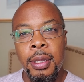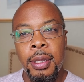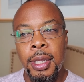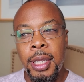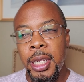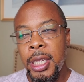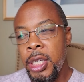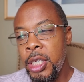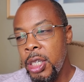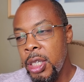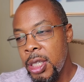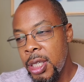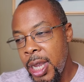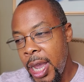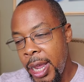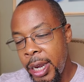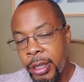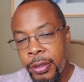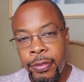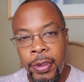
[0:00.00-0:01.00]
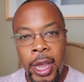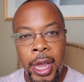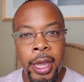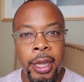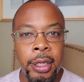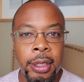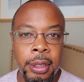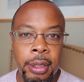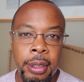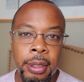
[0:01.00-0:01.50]
Is she satisfied?
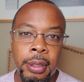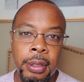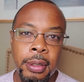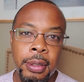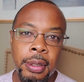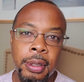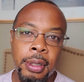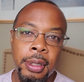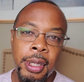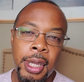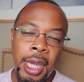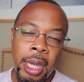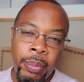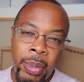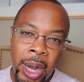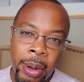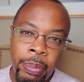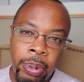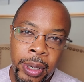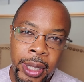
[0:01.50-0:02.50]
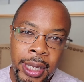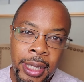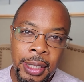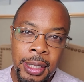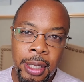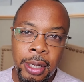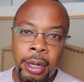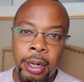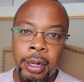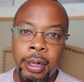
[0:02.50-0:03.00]
Am I
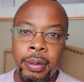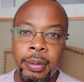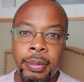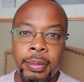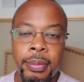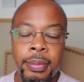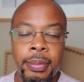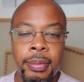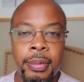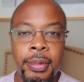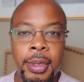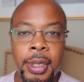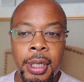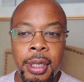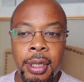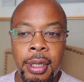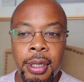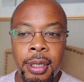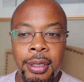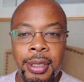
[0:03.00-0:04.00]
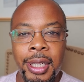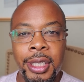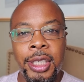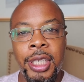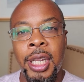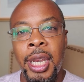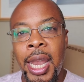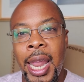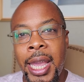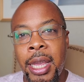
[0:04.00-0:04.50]
pleasing her? Does
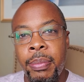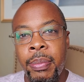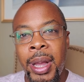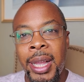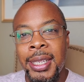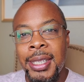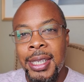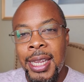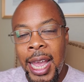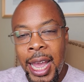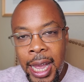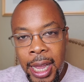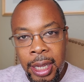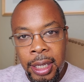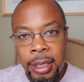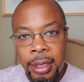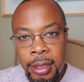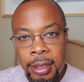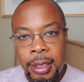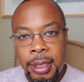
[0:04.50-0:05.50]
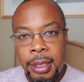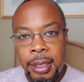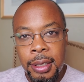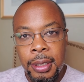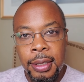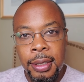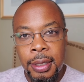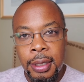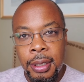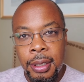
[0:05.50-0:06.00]
she like my size?
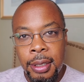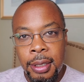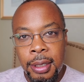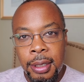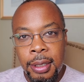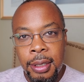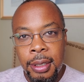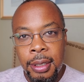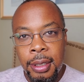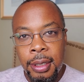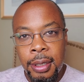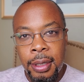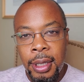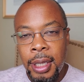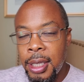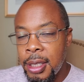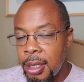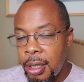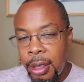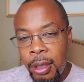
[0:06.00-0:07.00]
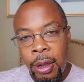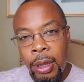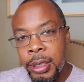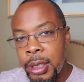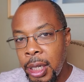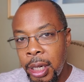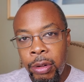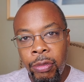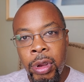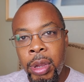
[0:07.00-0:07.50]
These are thoughts
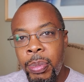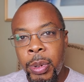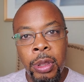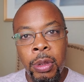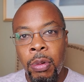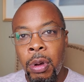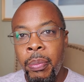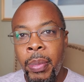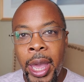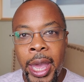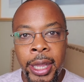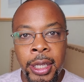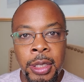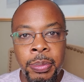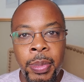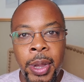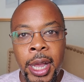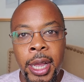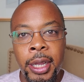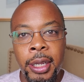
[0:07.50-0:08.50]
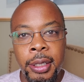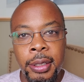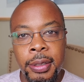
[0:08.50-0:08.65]
that are creeping through a man's mind.